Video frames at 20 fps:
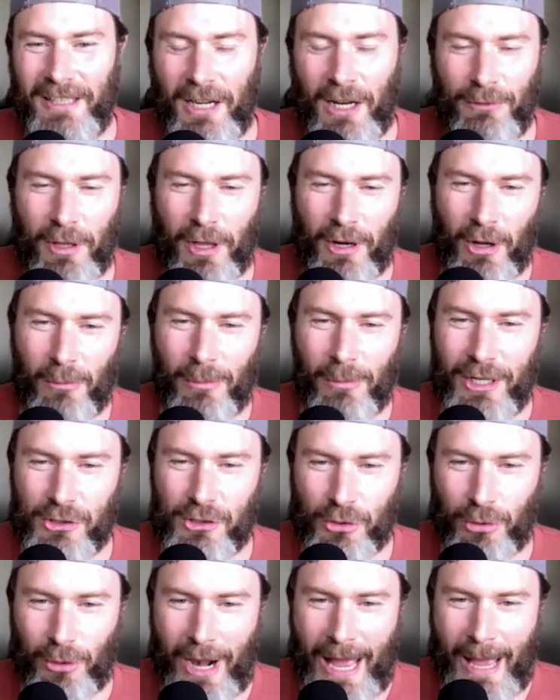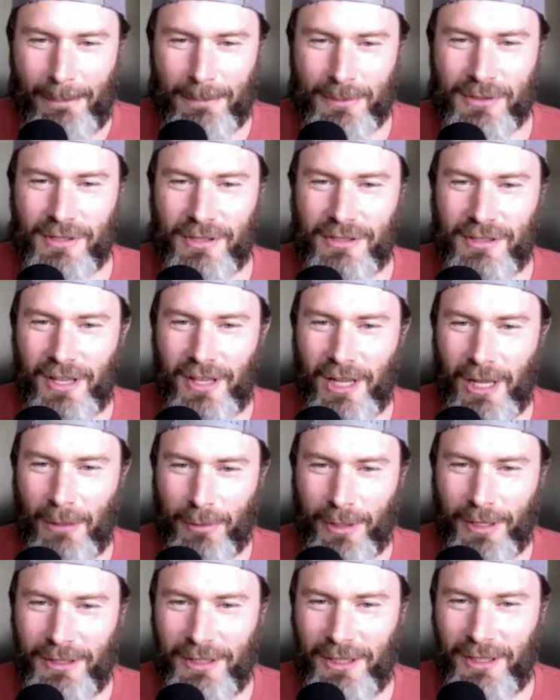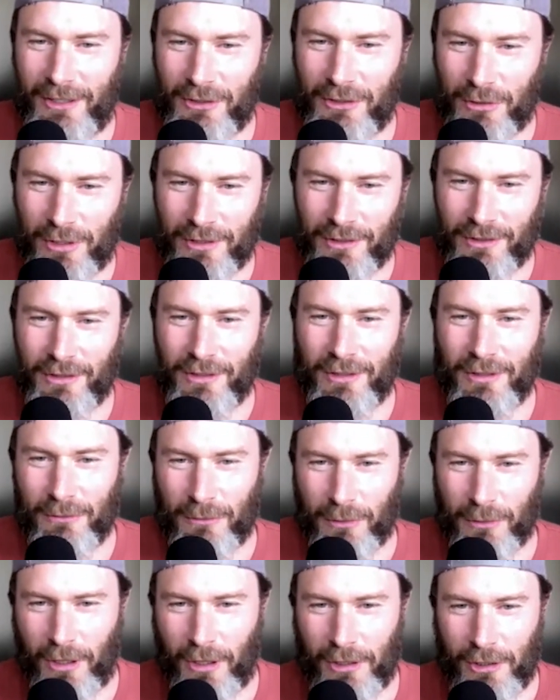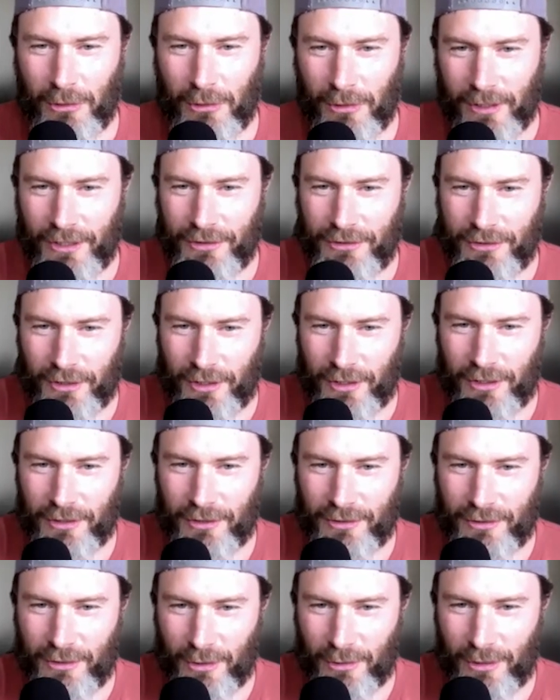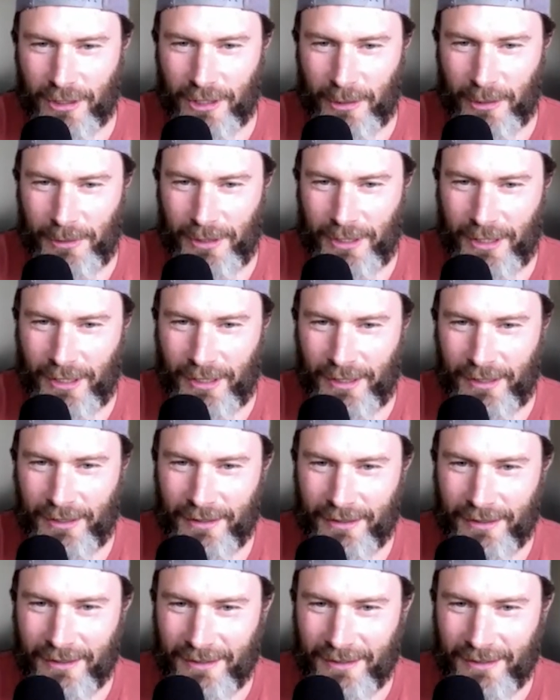then I've got all my traps set up right at the entrance. For all you listeners, don't come here.